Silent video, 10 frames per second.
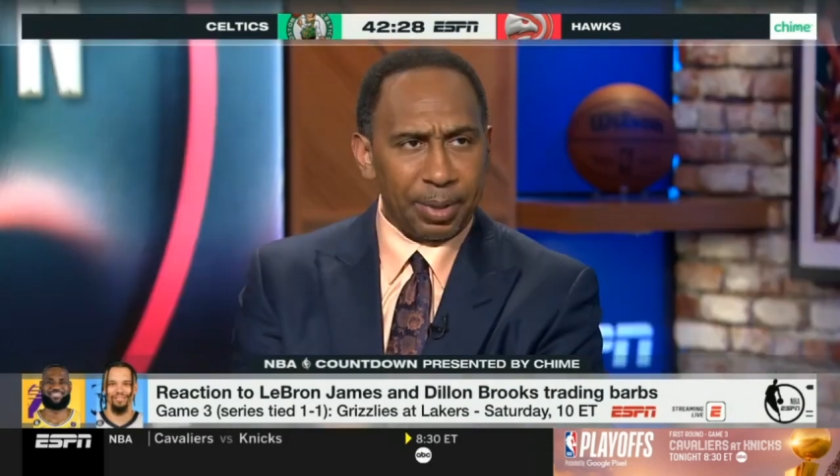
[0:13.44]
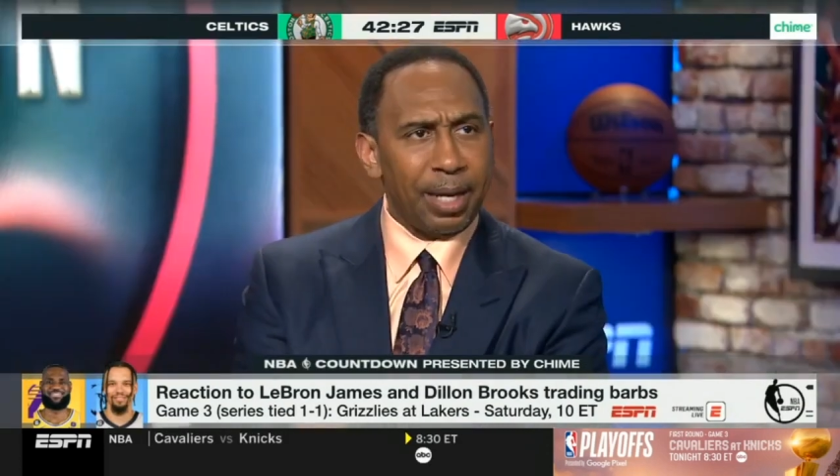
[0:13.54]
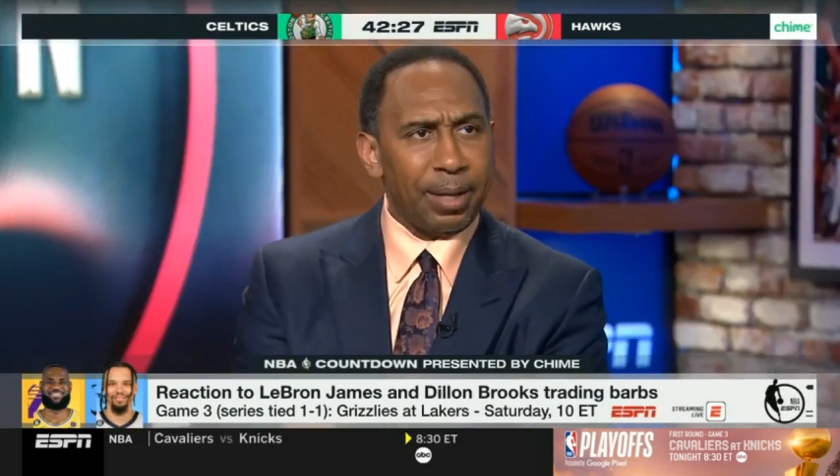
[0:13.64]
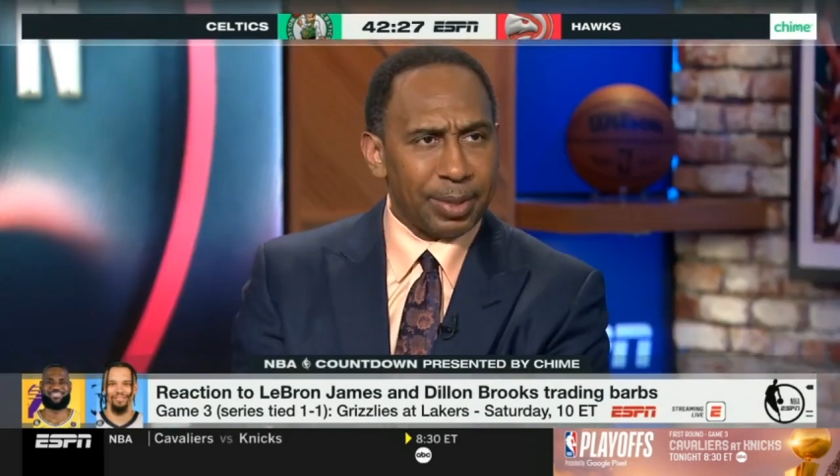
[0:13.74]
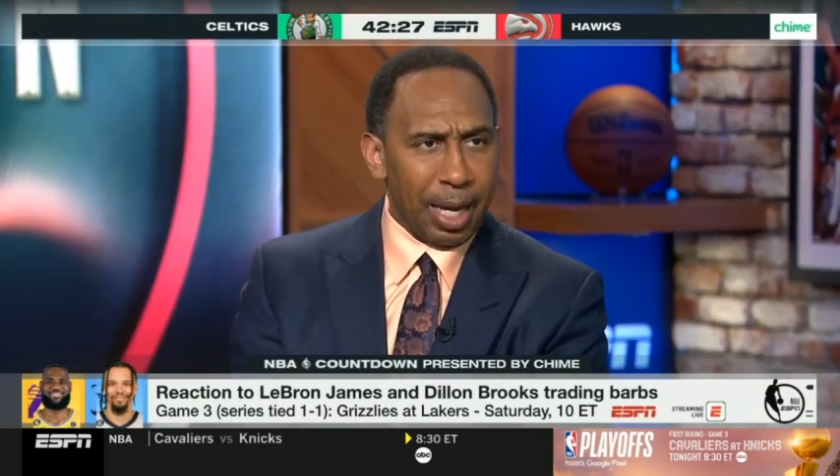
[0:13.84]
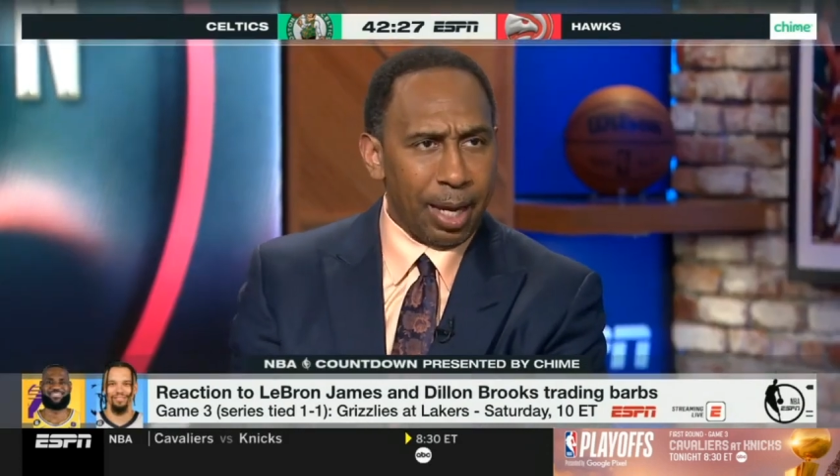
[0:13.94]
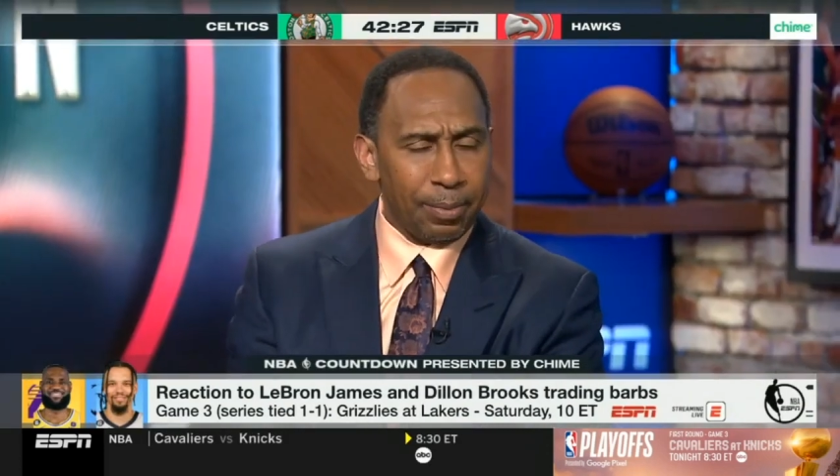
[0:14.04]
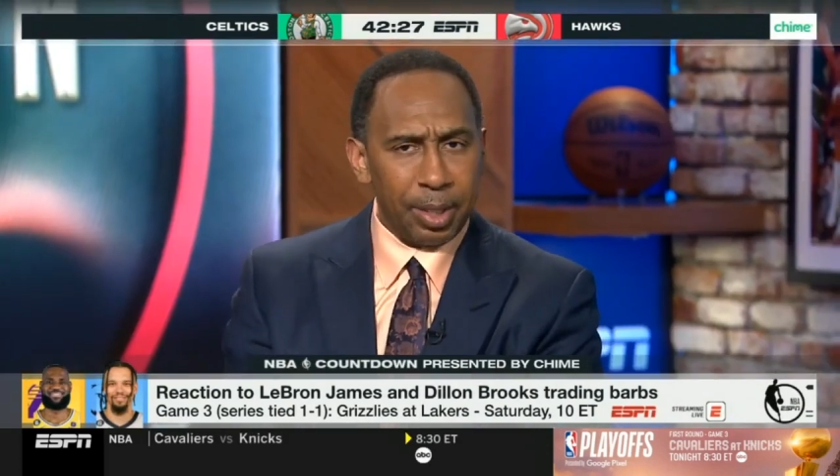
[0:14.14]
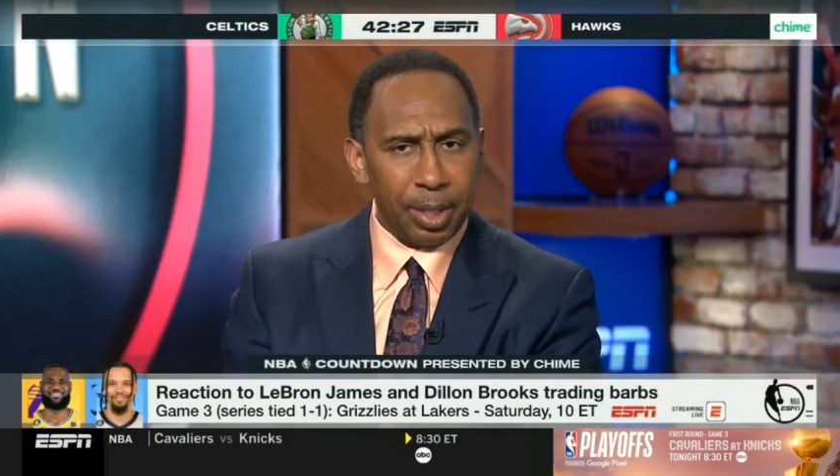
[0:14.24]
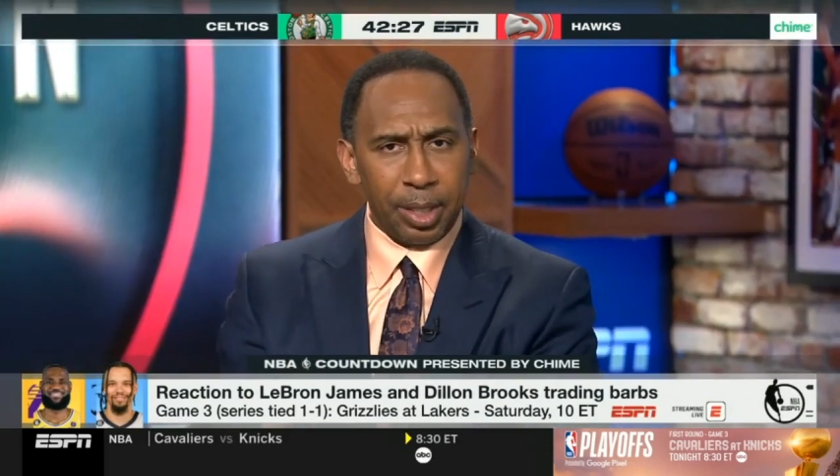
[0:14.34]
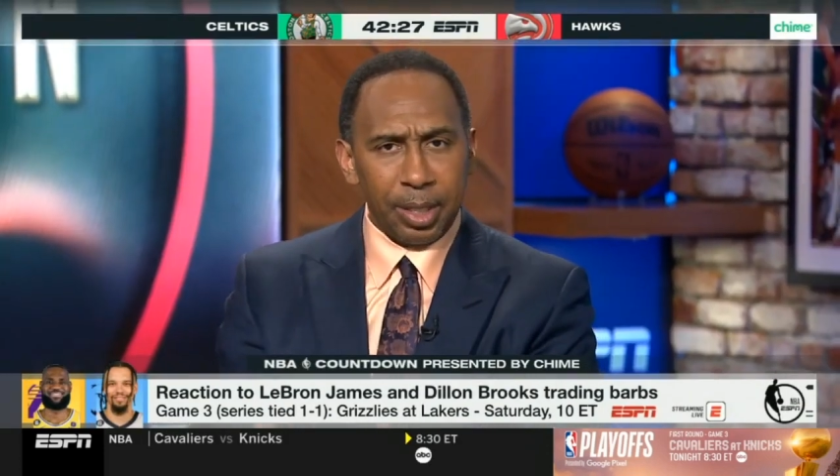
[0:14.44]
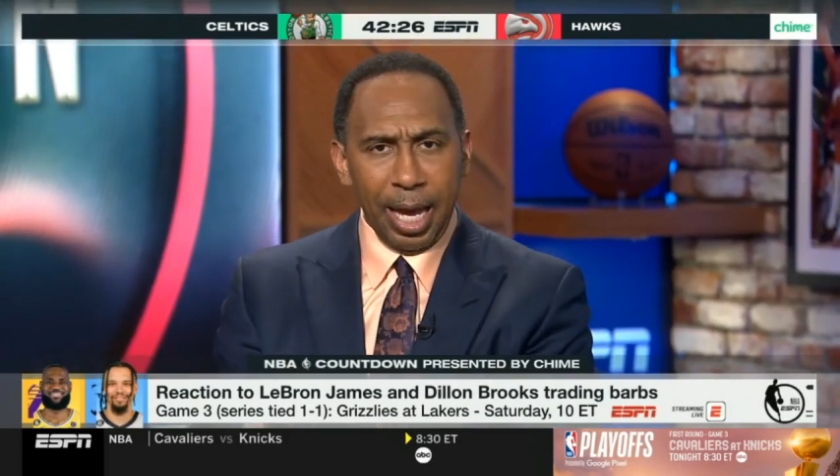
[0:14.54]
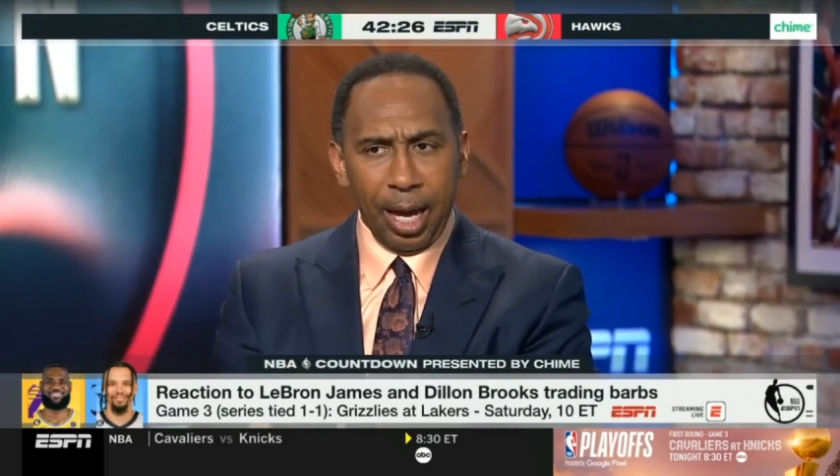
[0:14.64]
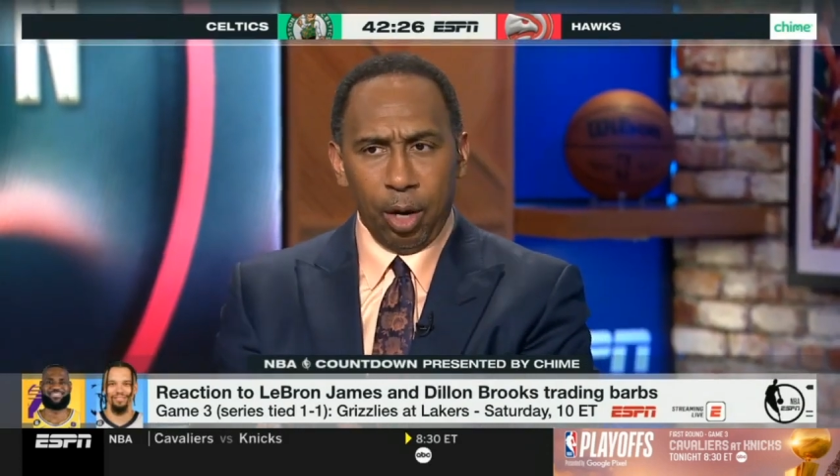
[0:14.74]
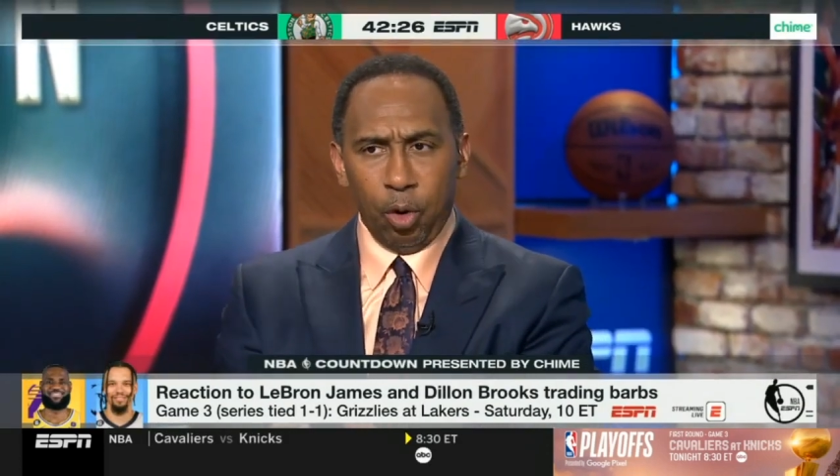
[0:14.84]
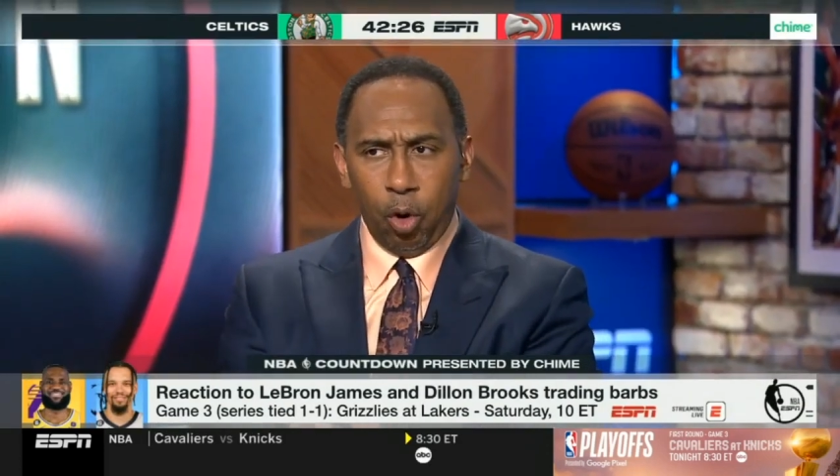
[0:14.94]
game time. Now,